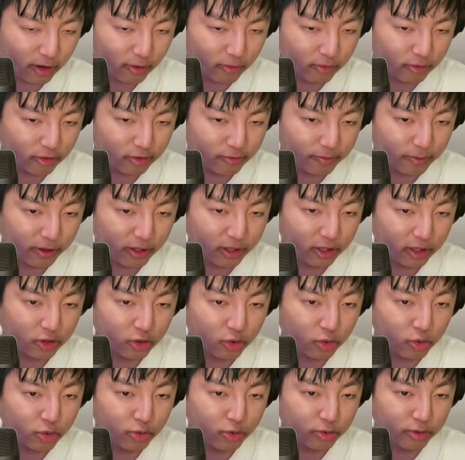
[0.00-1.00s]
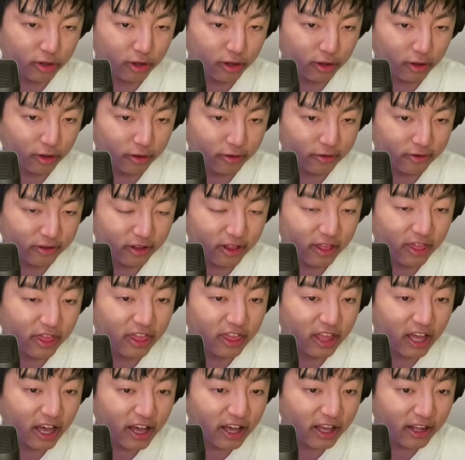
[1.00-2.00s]
Iris by the Goo Goo Dolls, and
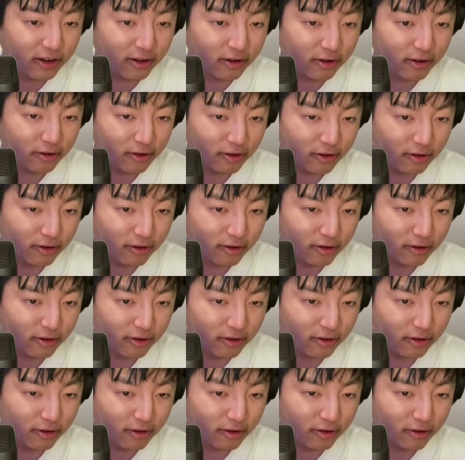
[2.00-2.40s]
that